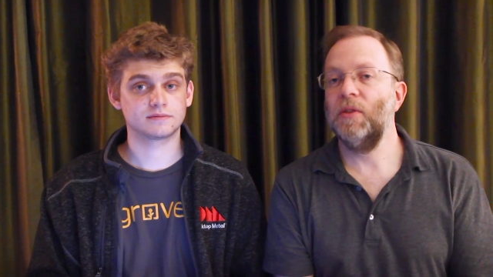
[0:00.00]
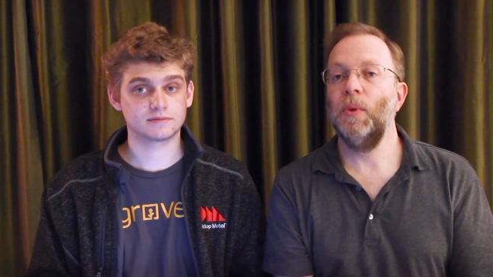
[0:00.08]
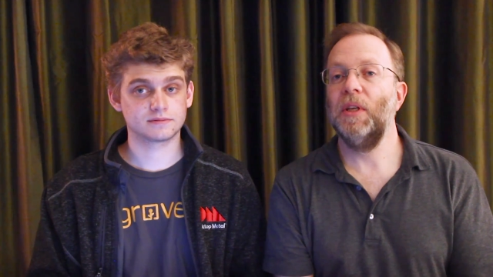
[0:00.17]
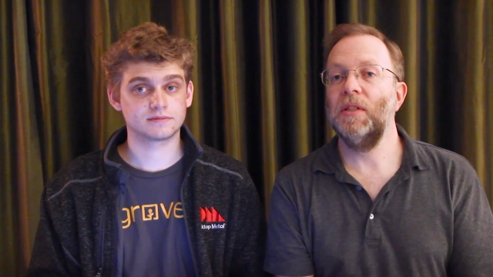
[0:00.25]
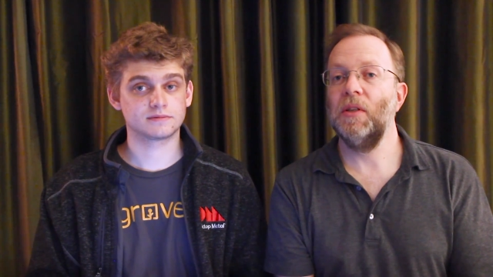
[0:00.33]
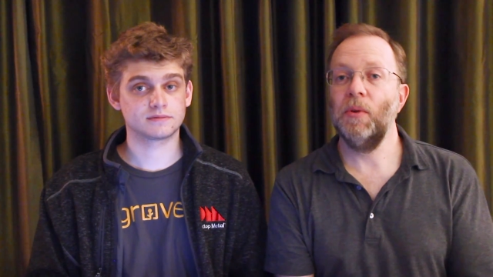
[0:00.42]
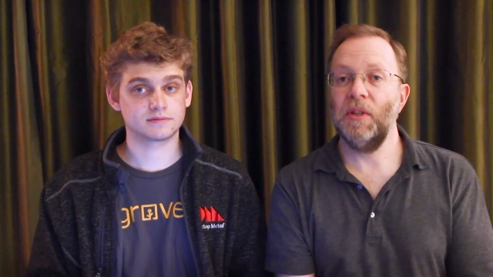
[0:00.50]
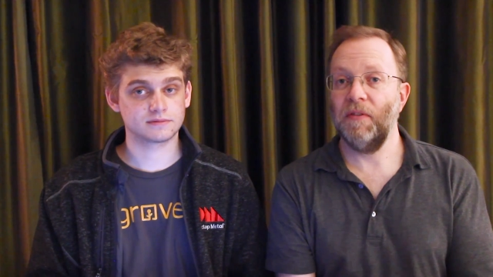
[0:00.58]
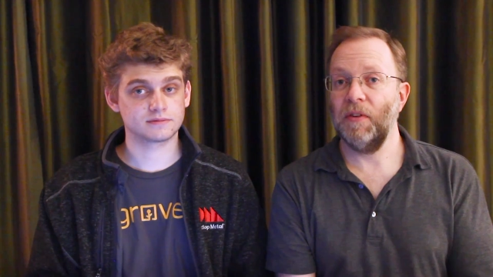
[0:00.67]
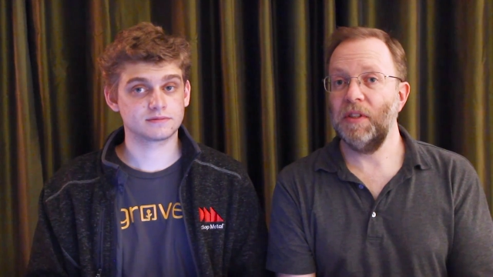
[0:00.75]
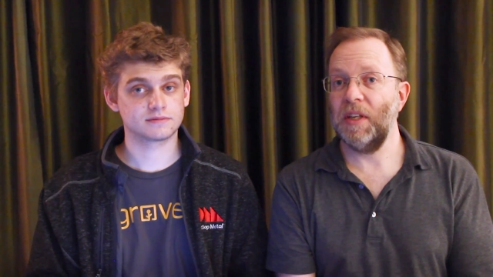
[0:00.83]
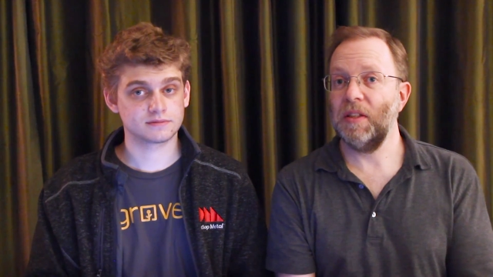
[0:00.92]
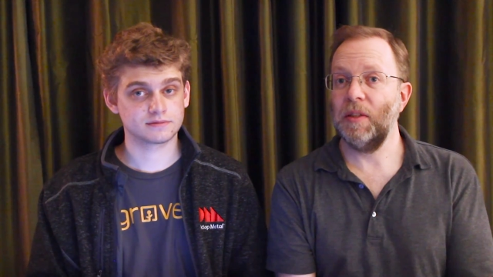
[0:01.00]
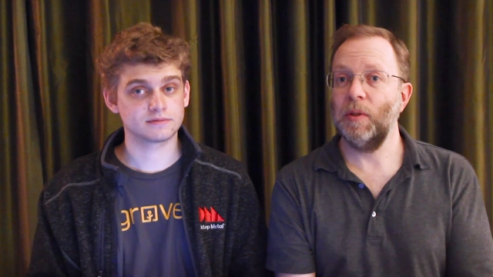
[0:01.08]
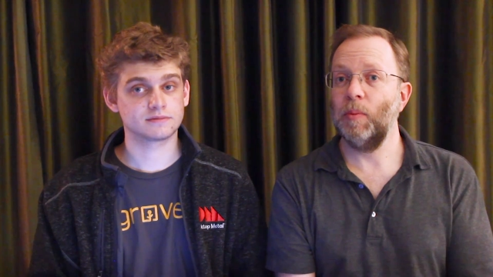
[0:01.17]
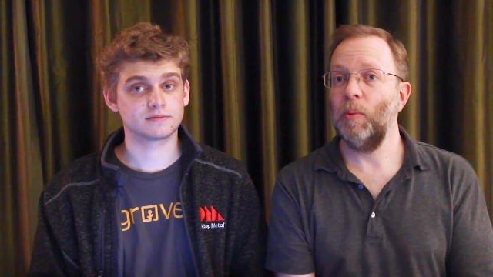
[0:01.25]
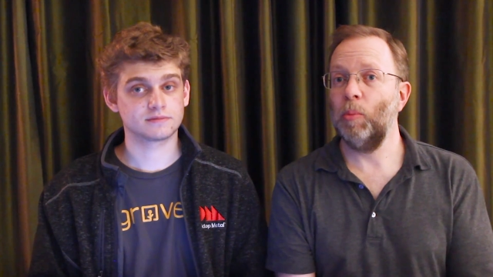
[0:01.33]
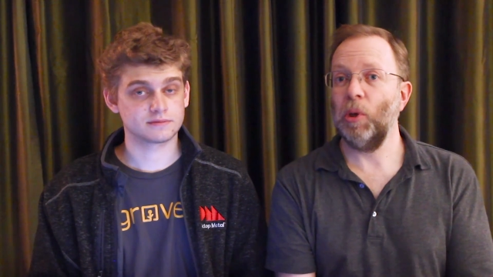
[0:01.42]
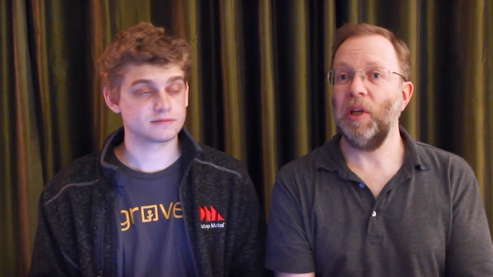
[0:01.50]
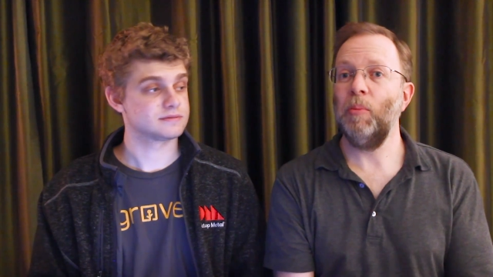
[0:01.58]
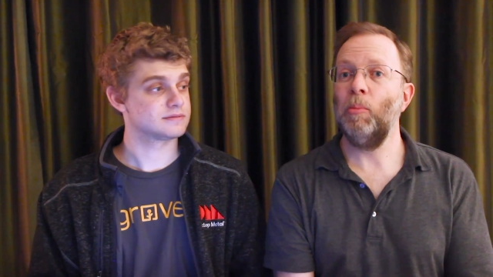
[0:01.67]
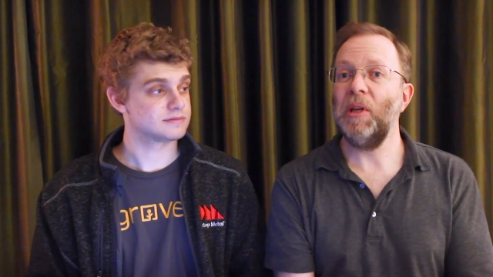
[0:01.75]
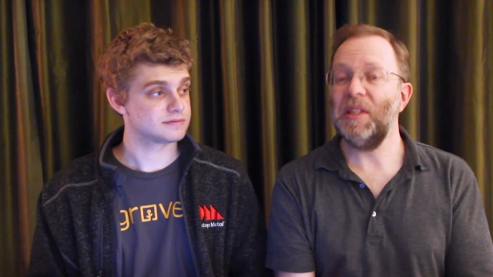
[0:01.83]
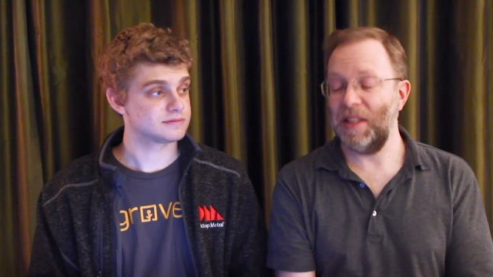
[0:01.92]
Speaker 1: this week is no different. Tesla's been pretty
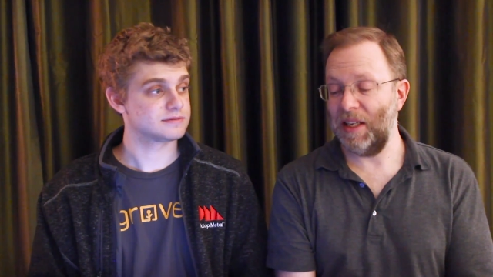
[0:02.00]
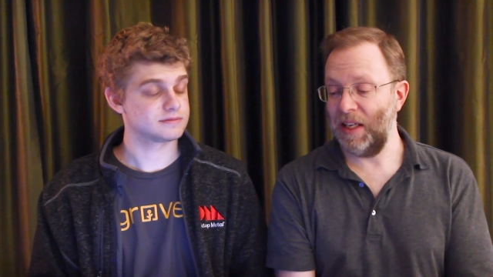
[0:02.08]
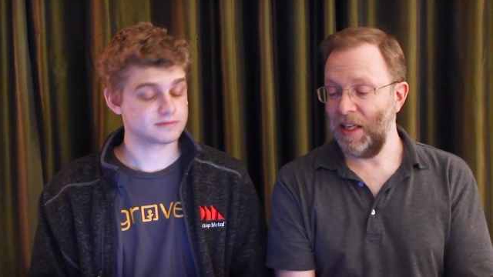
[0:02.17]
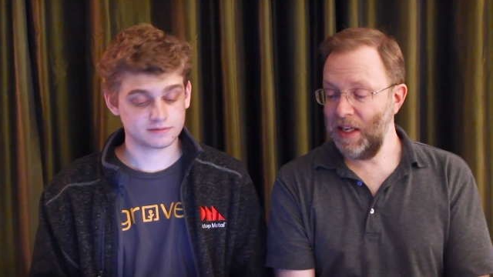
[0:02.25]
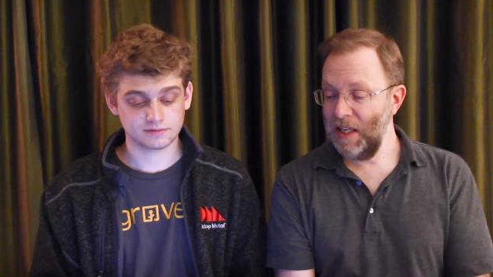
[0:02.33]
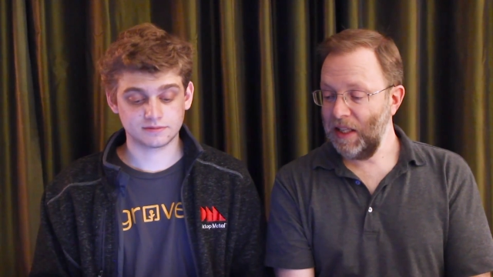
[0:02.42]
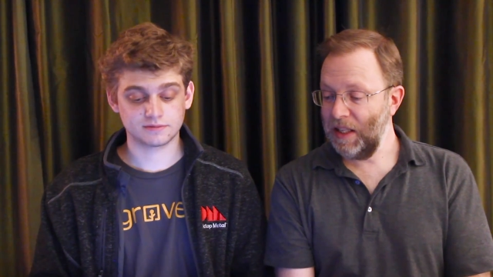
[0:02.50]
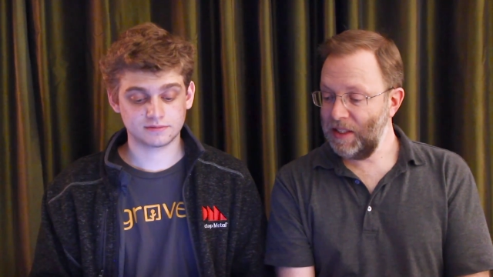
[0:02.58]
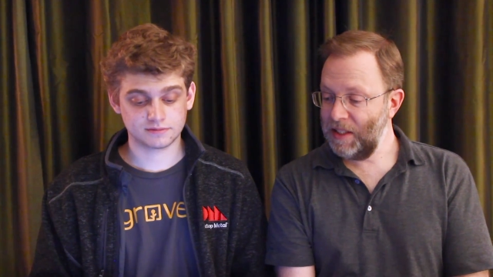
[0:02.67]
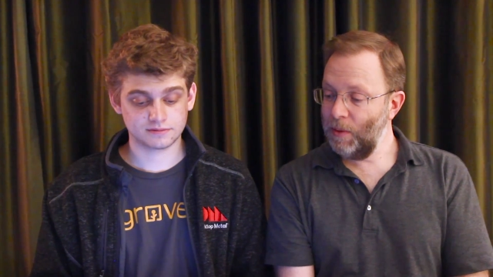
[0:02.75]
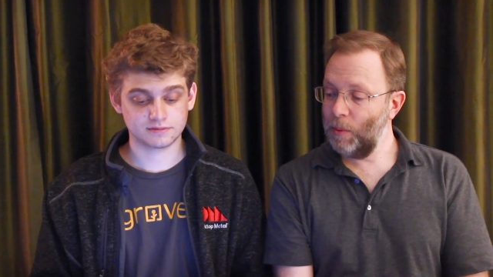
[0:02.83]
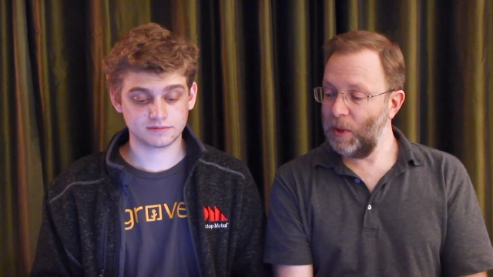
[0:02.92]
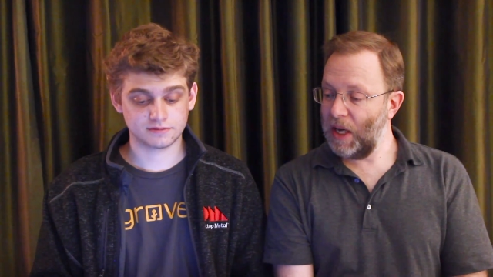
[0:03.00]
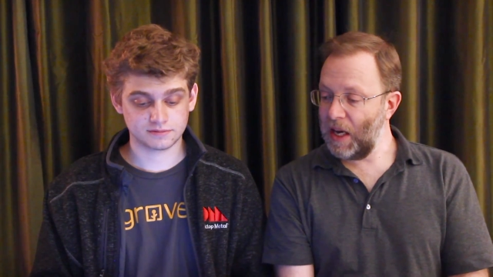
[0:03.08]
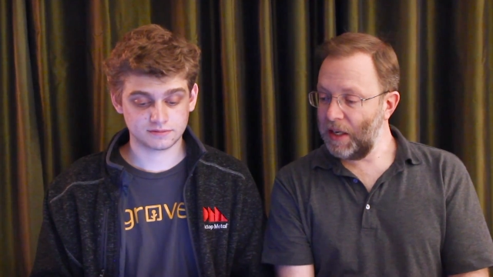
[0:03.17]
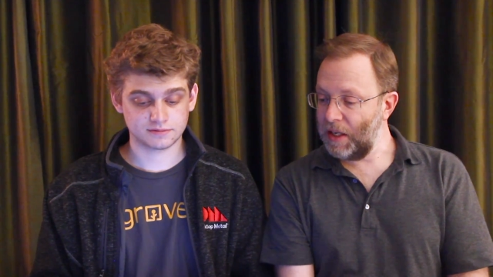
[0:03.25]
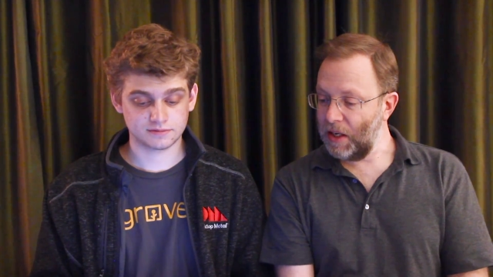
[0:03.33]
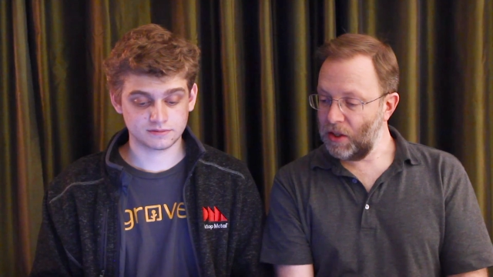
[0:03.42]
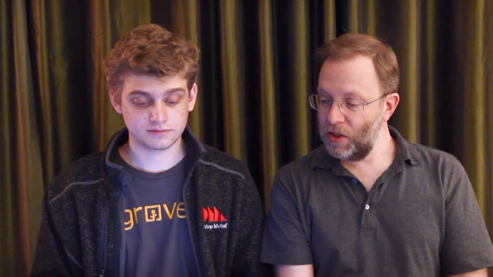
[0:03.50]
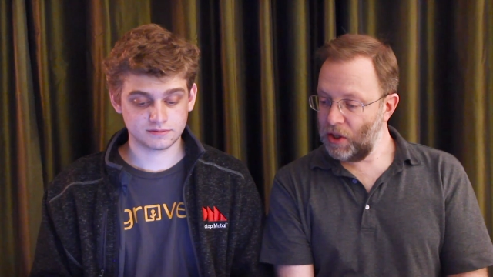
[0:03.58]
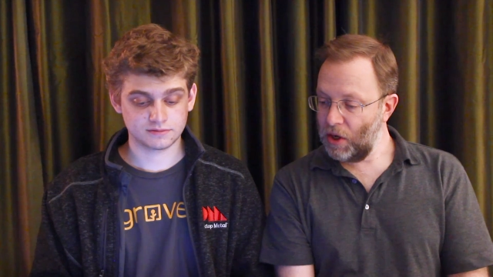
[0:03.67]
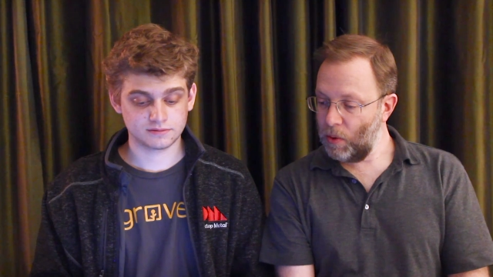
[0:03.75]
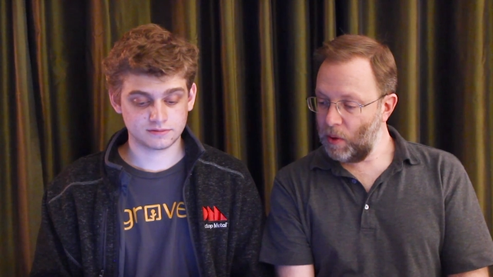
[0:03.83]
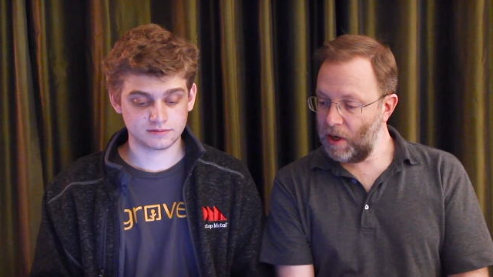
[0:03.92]
busy. Let's see what we got here.
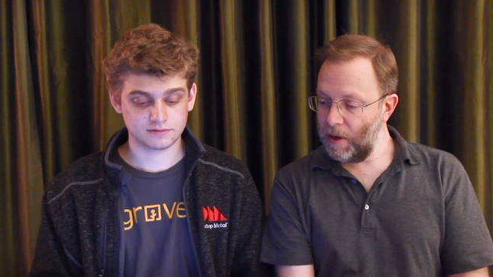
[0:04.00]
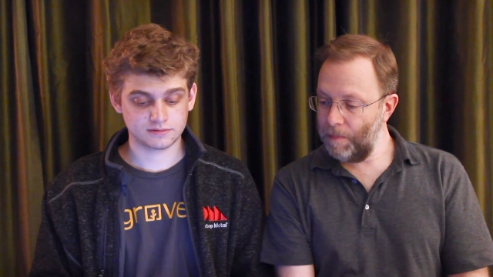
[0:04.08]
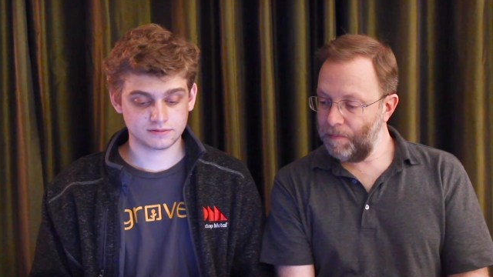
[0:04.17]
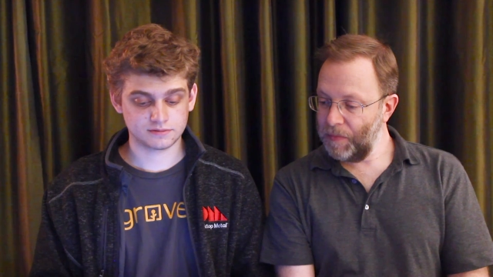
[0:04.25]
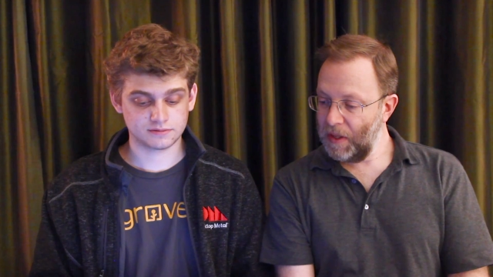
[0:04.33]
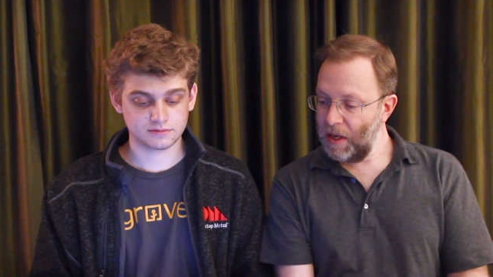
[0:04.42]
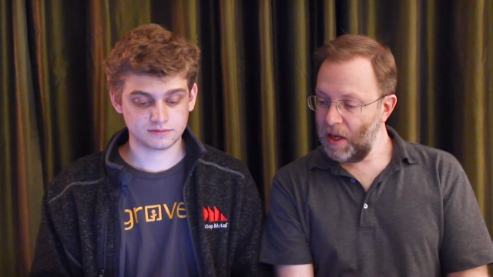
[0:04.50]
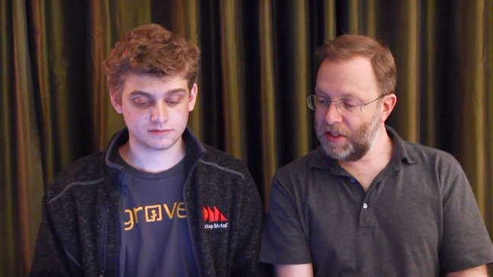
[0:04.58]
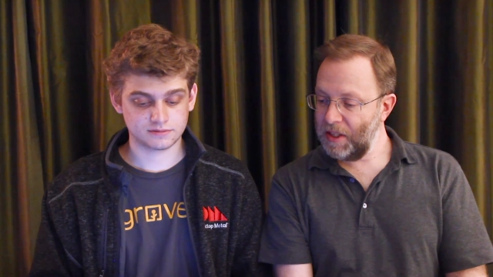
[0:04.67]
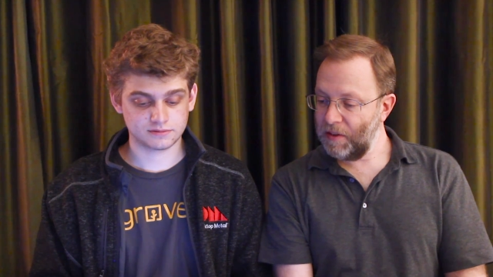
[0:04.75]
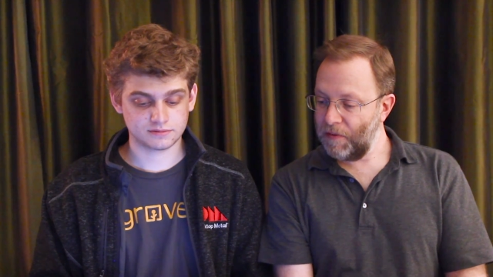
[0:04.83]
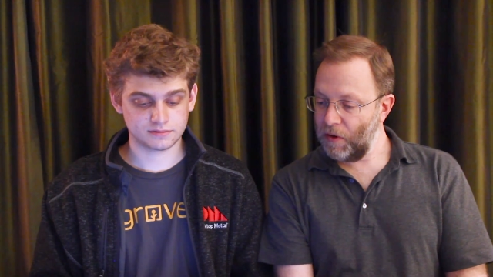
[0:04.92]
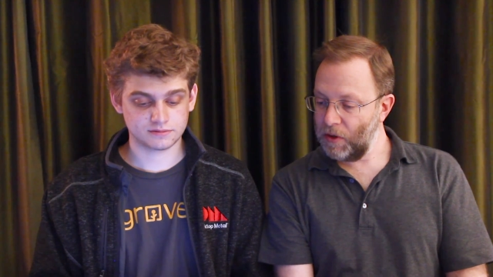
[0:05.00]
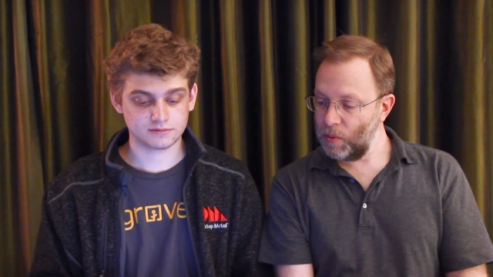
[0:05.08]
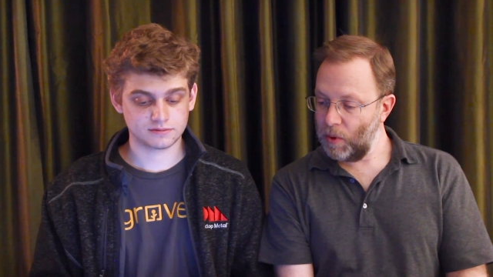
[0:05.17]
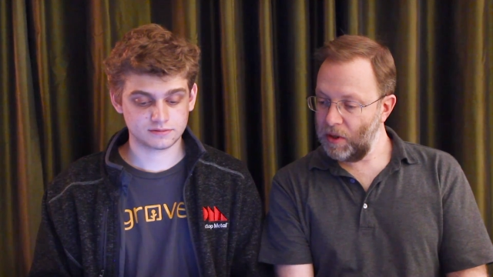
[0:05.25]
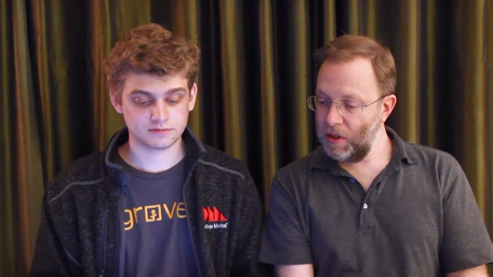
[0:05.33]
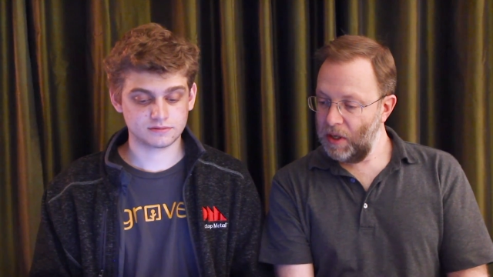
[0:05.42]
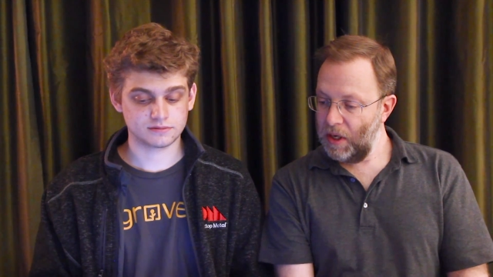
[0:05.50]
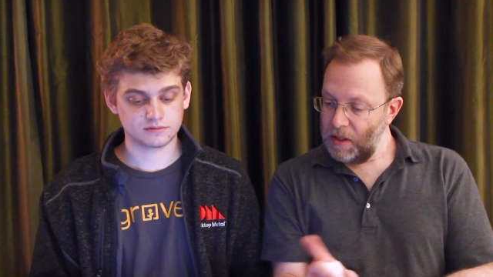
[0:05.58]
So I'll take the first one.